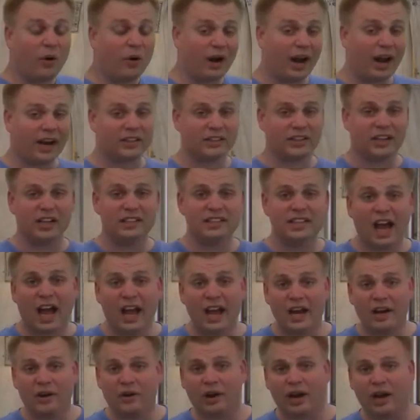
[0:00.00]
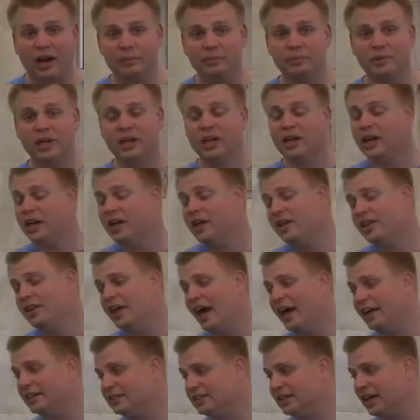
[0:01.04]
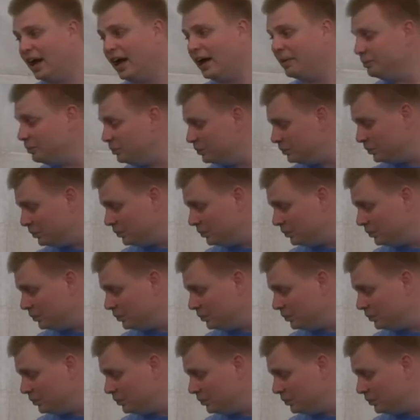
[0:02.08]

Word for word: or actually a diagram, that uh,